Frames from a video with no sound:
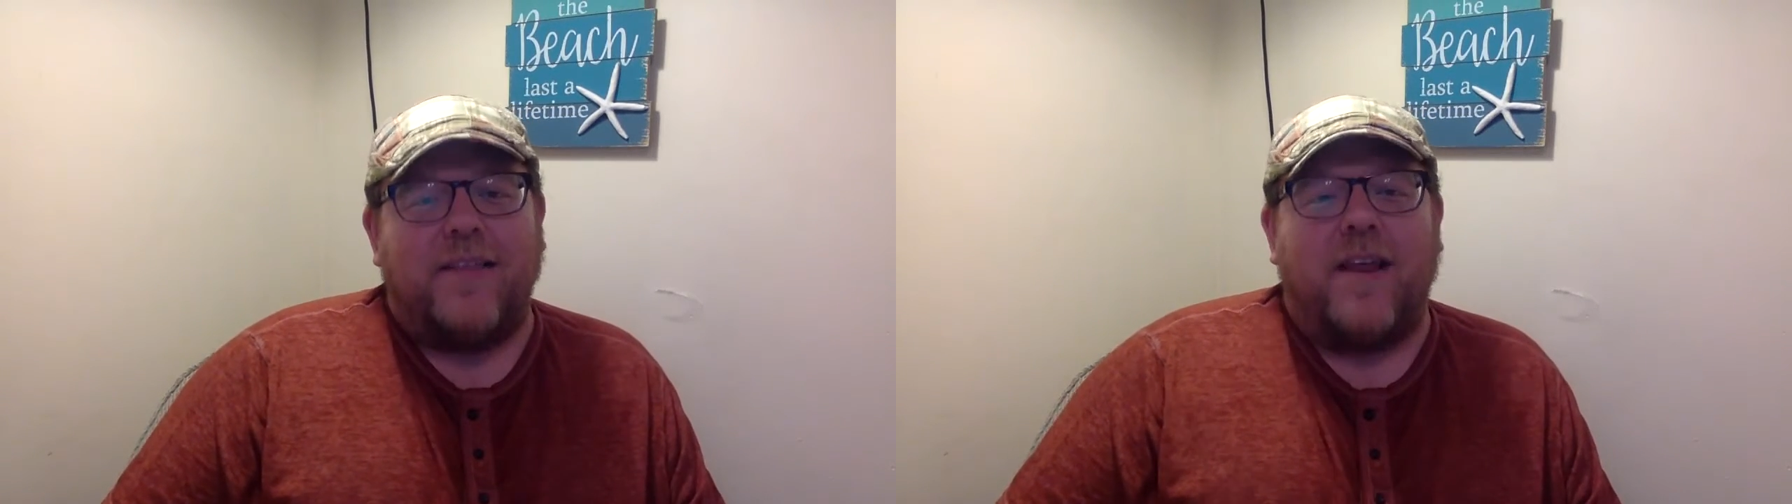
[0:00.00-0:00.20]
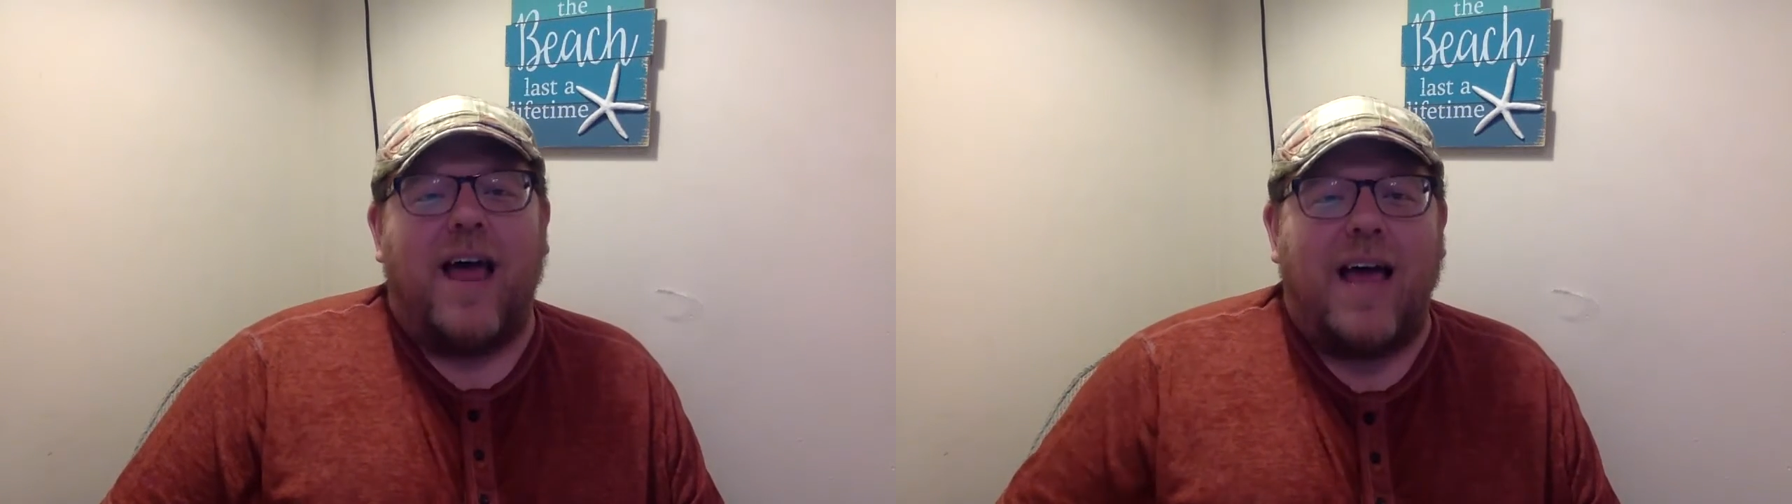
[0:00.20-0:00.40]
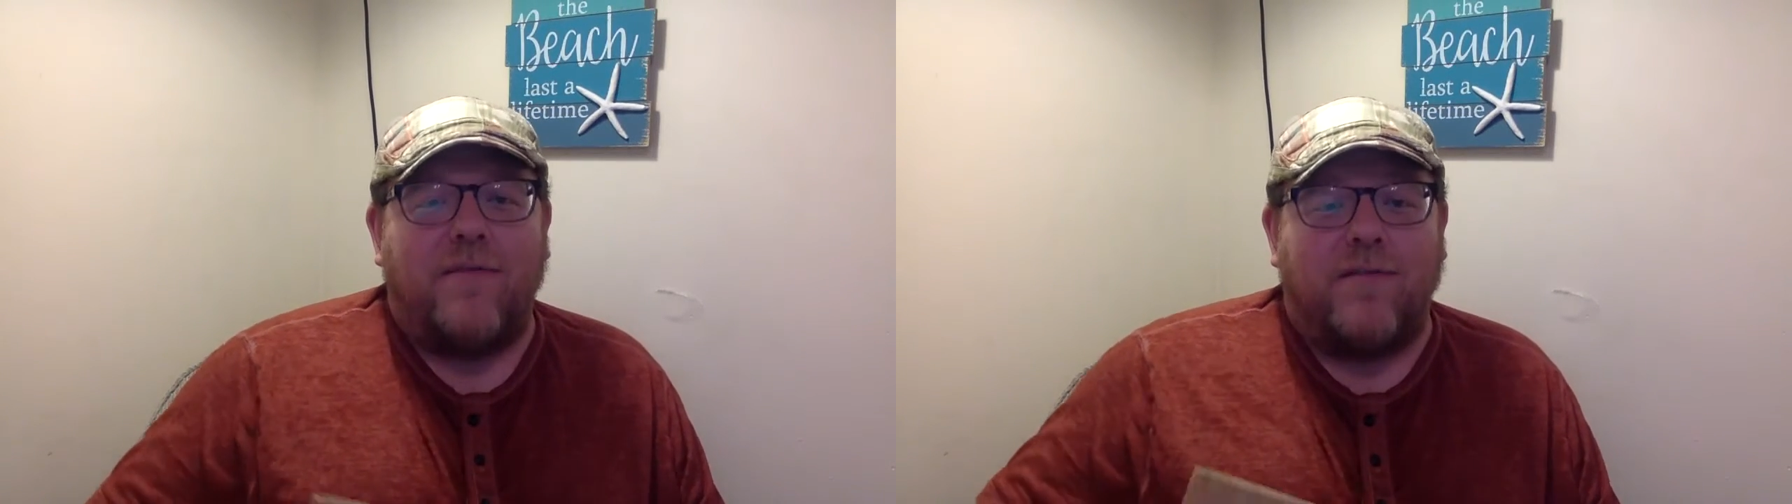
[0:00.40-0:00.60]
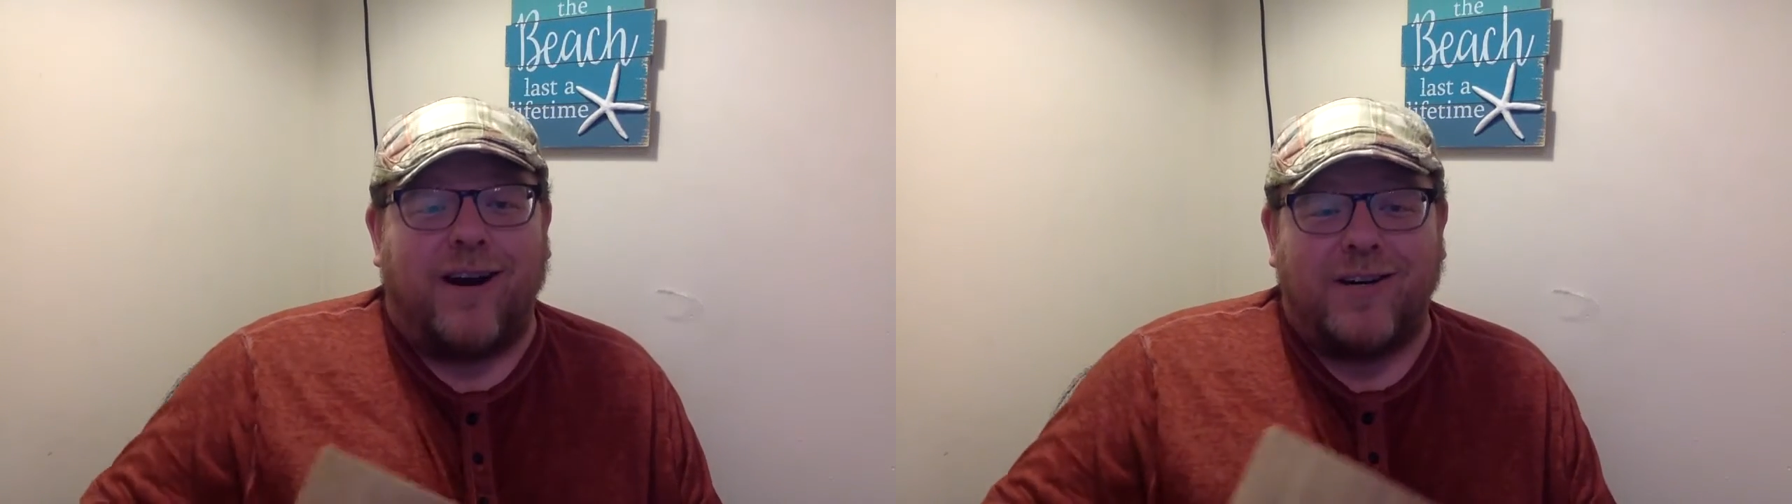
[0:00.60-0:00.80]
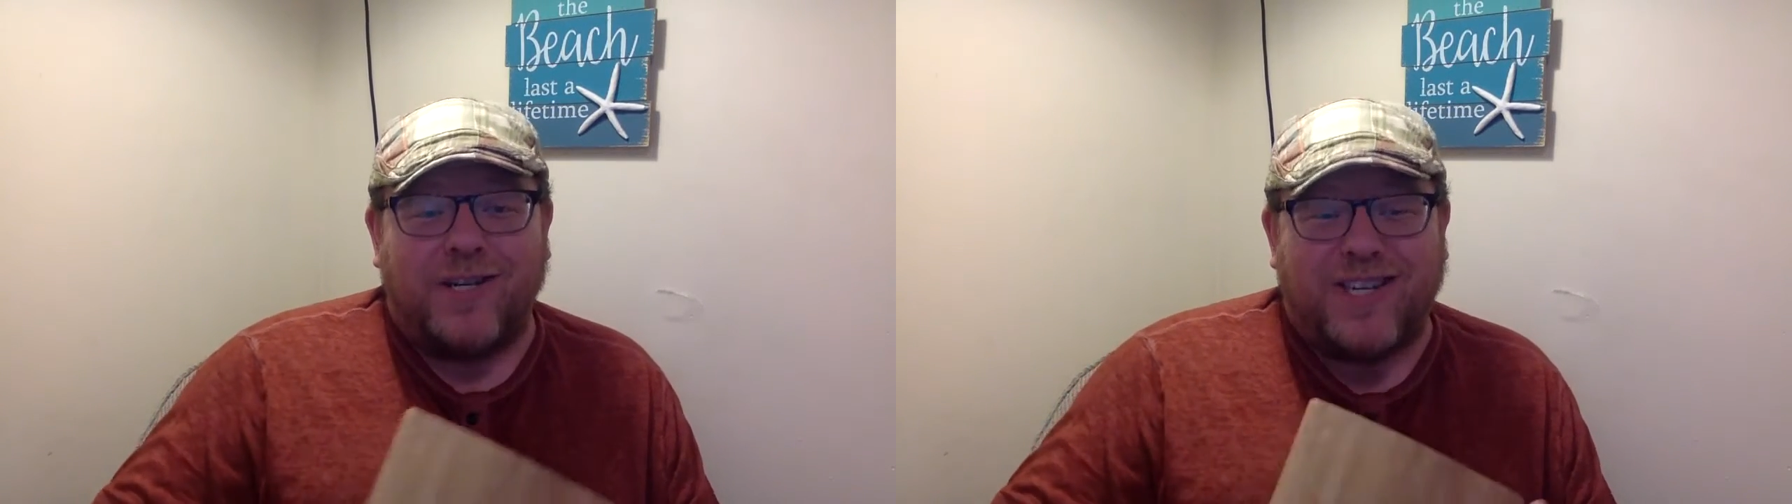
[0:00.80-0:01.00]
in the life of
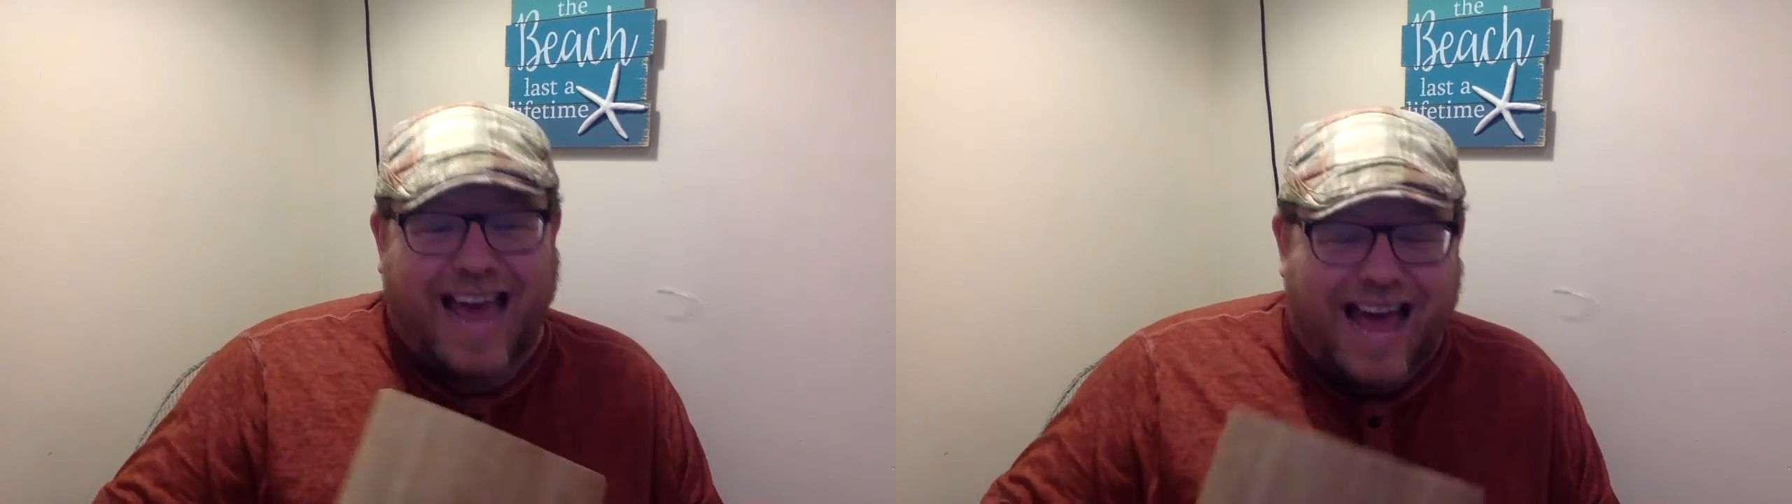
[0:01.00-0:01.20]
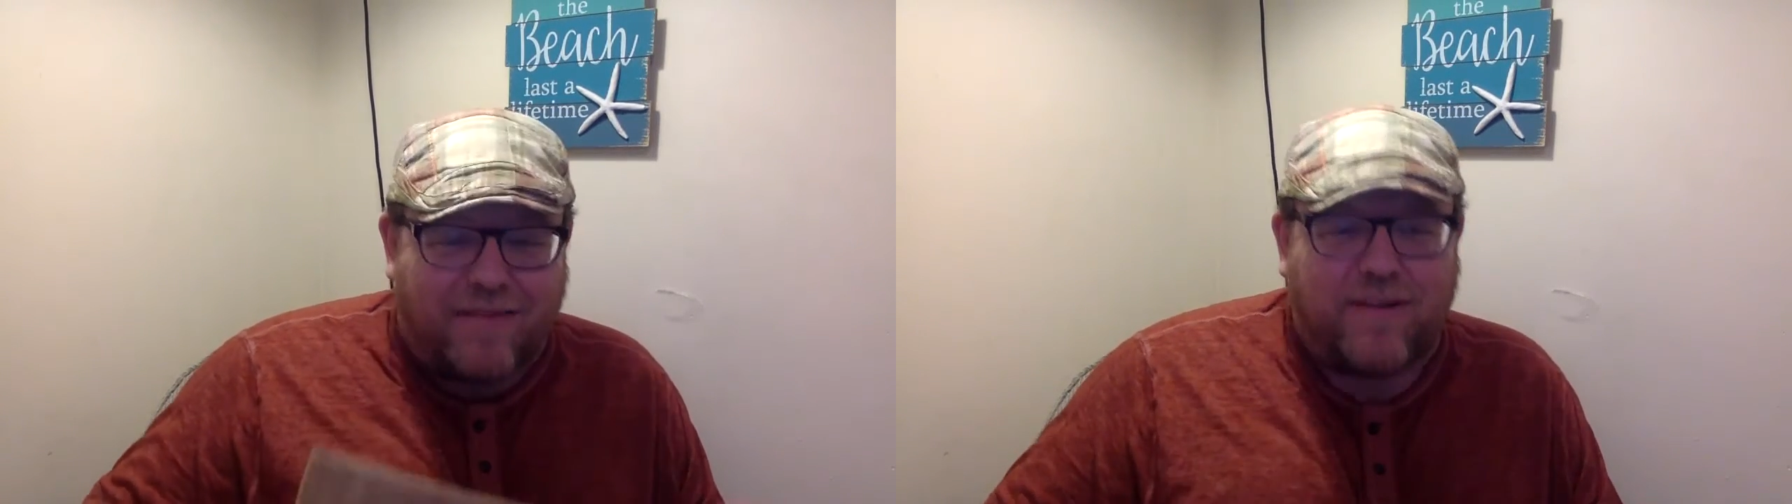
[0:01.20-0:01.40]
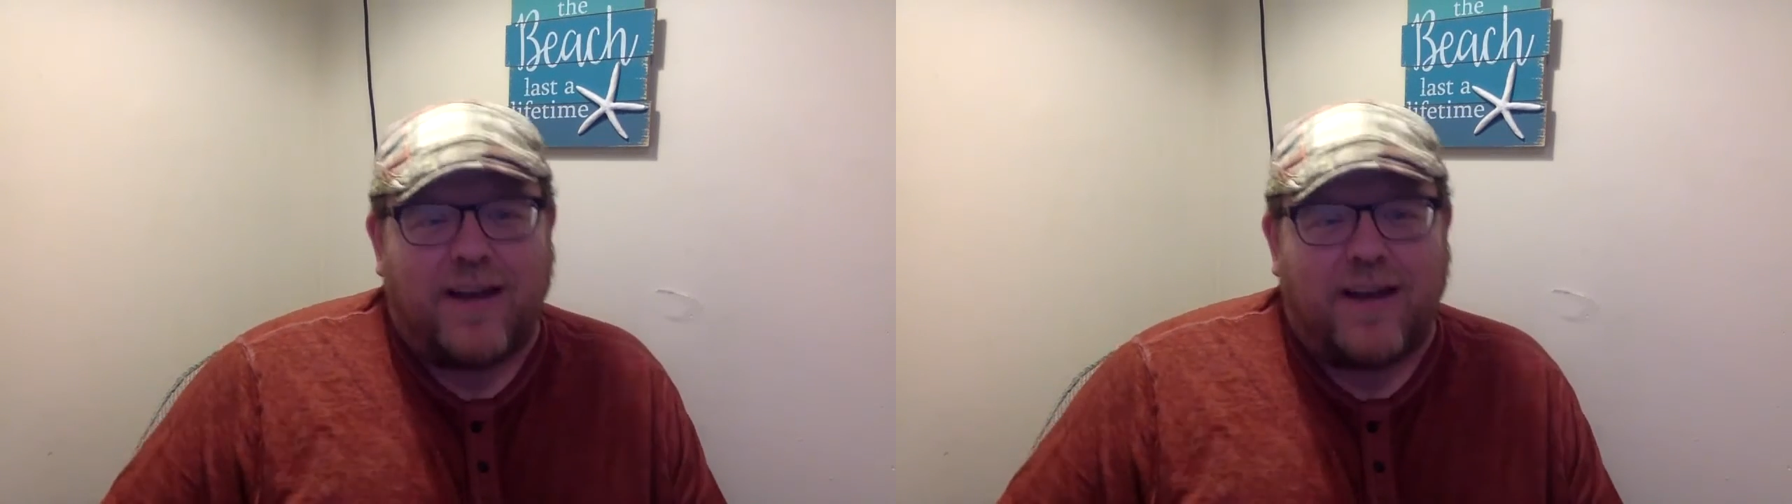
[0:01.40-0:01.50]
our staff